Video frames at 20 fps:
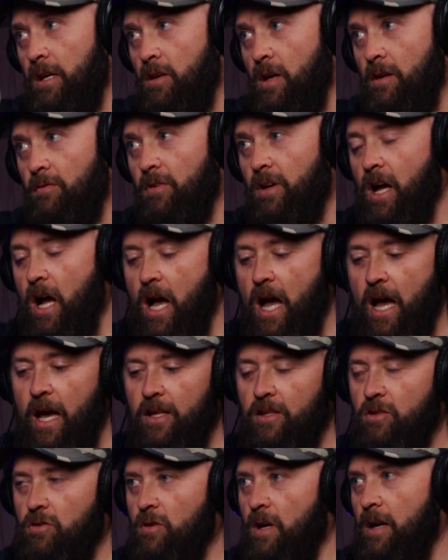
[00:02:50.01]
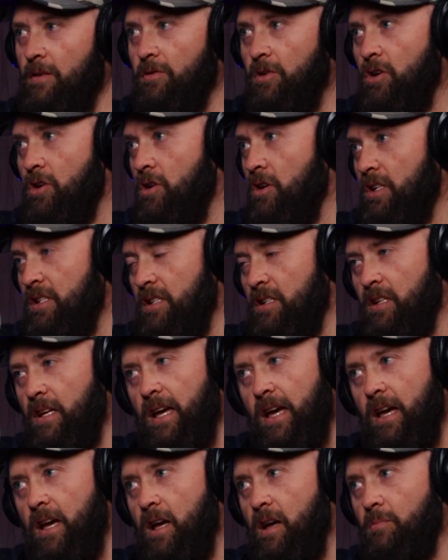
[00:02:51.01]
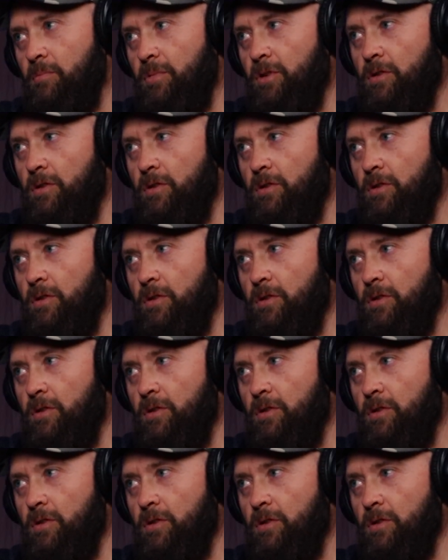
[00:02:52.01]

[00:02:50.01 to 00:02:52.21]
You have guides, you have cooks in camp.